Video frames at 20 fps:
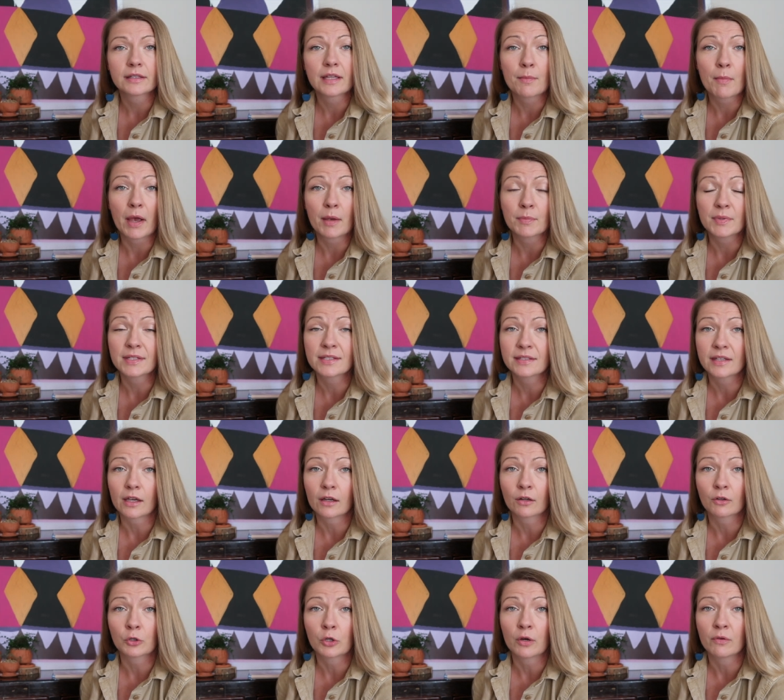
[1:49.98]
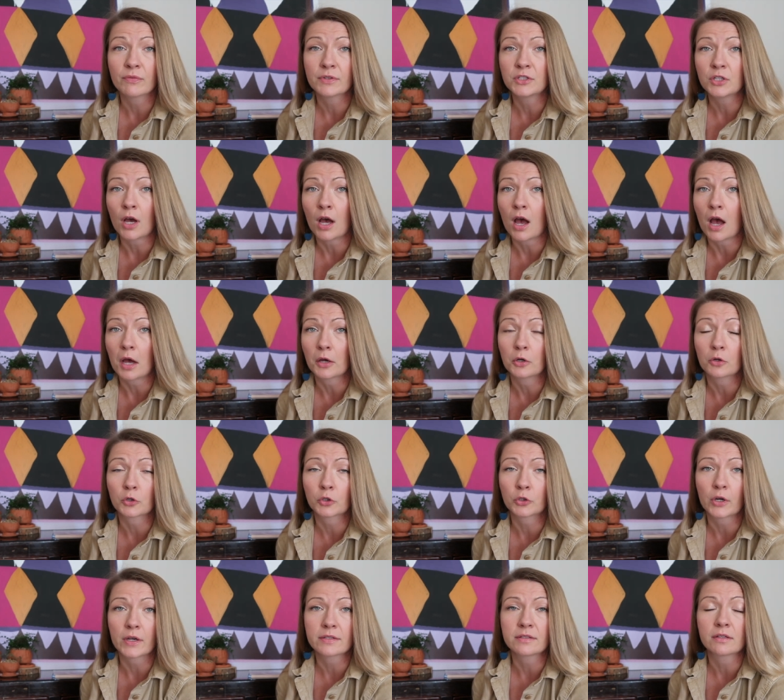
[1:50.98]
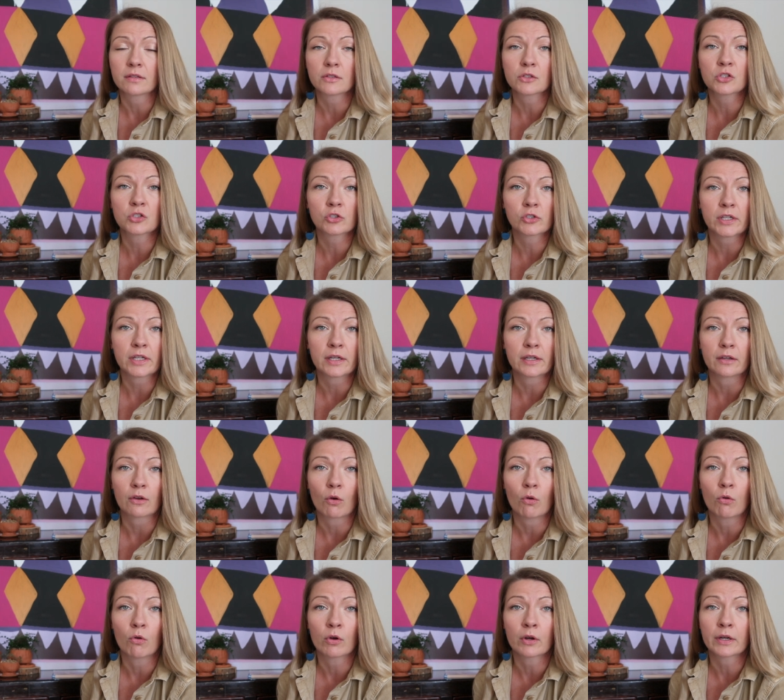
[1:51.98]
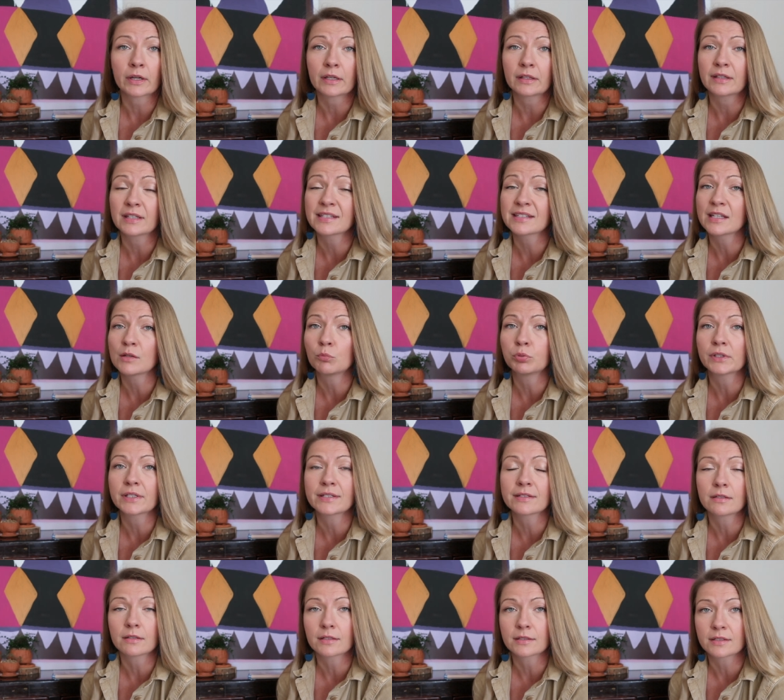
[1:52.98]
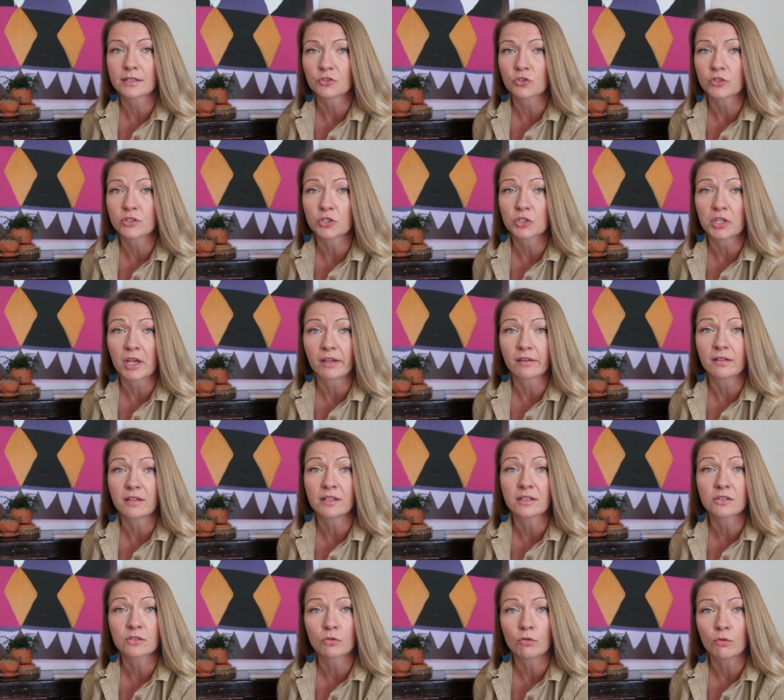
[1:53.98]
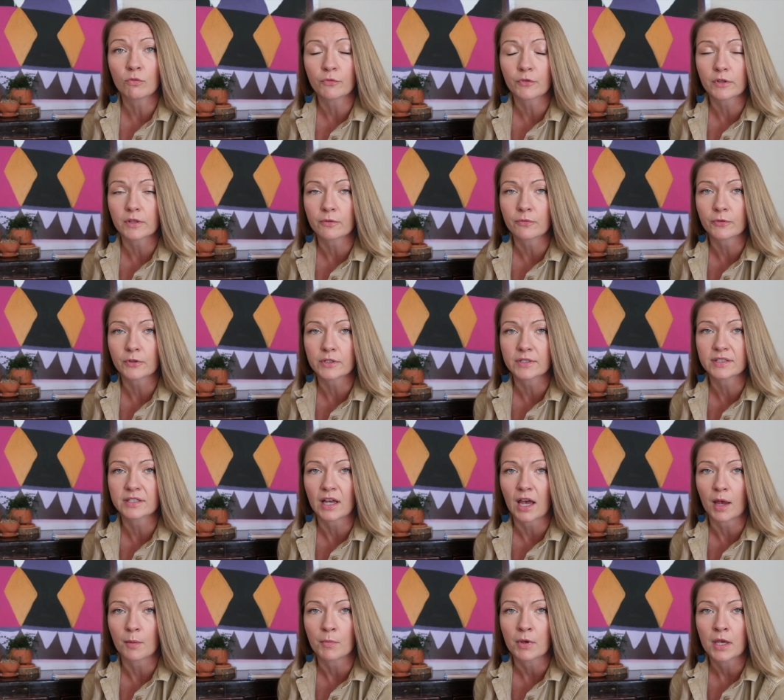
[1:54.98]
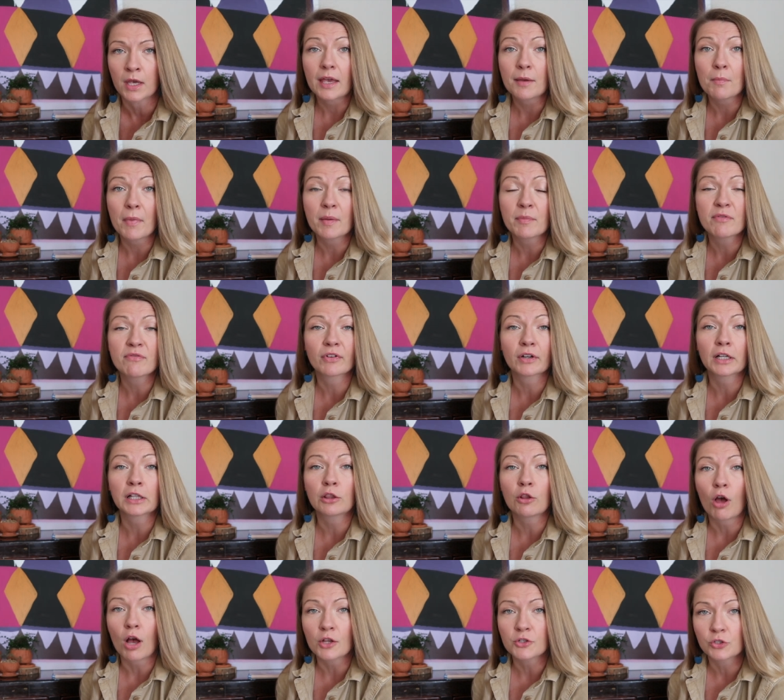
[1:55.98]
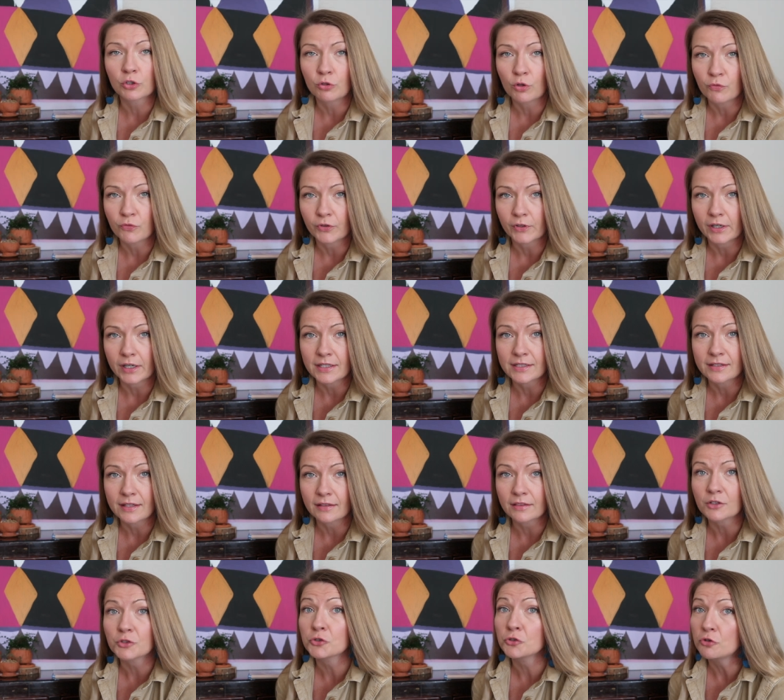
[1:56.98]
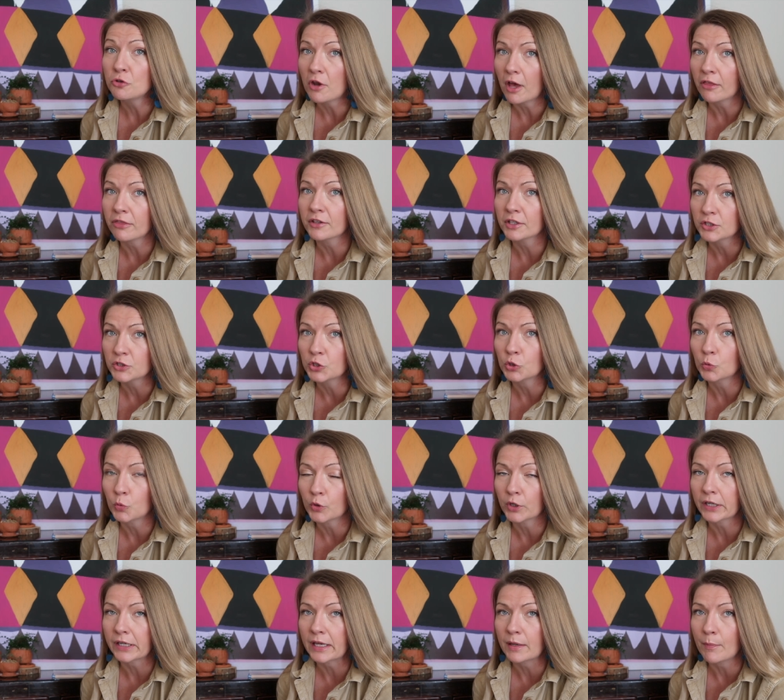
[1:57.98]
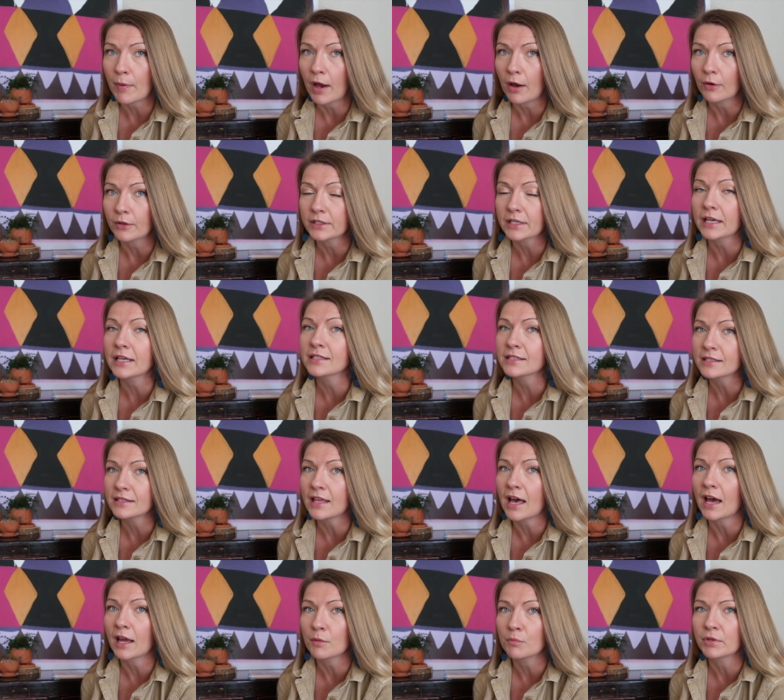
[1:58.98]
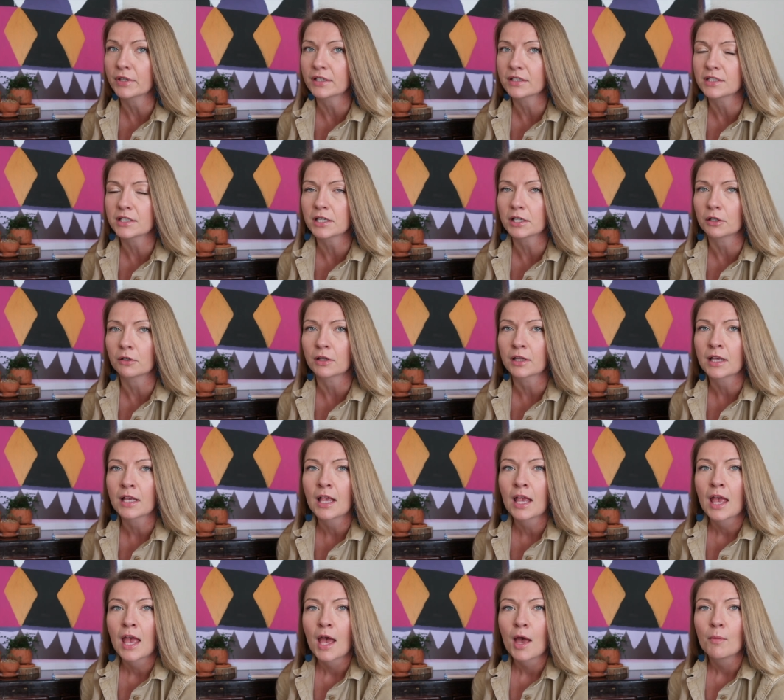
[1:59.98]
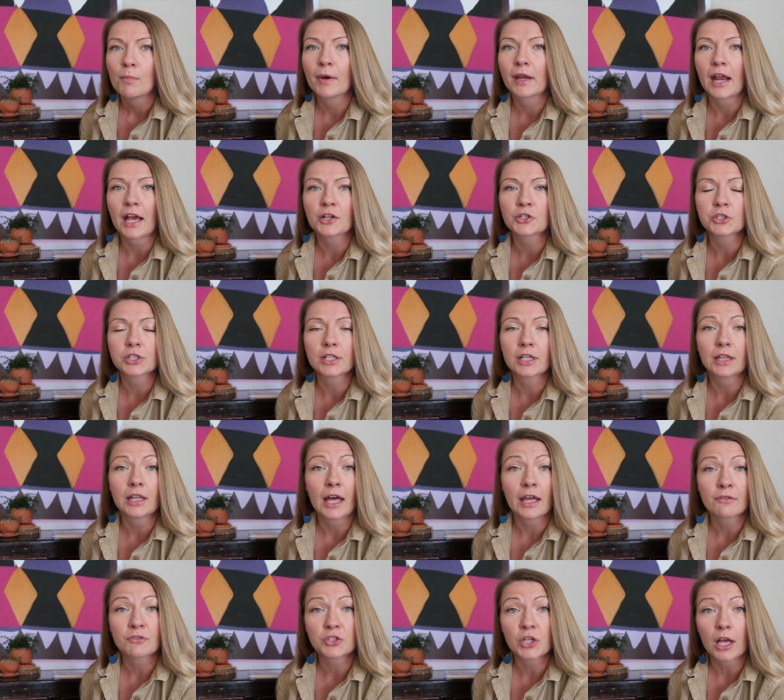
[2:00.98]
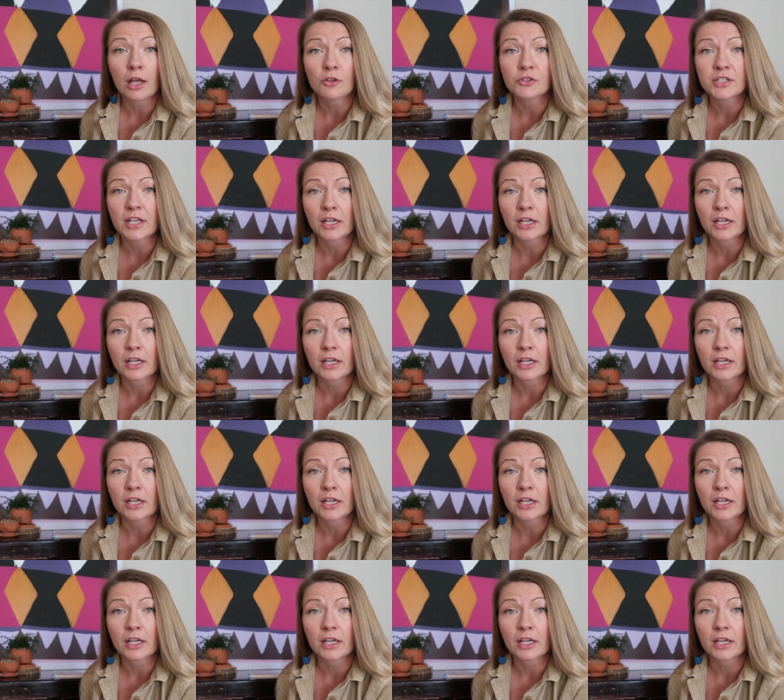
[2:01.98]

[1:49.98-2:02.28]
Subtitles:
They might be scared of a dog or crossing the street or the simplest things such as attending school for the first time. It might be very logical for us that there's nothing to worry about. It's not a big deal. But actually, a lot of child